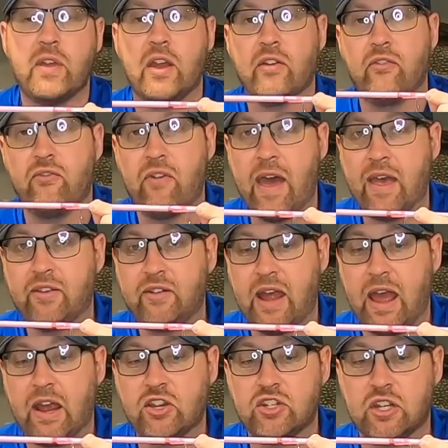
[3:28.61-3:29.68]
fast
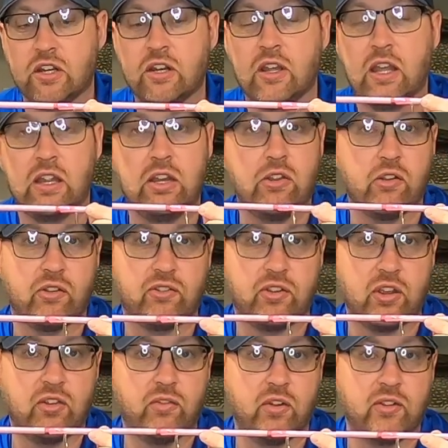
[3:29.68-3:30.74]
action, in either
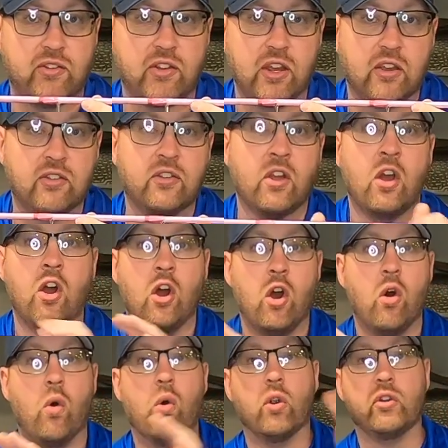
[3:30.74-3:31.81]
6'6"
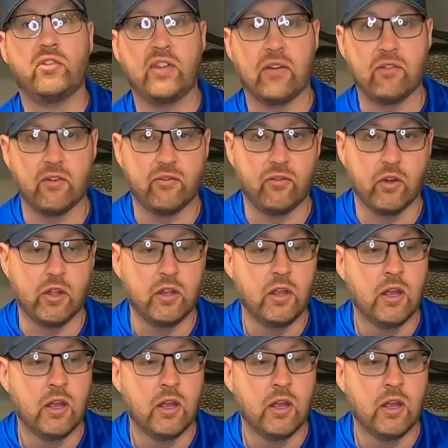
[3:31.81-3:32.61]
or 7 foot.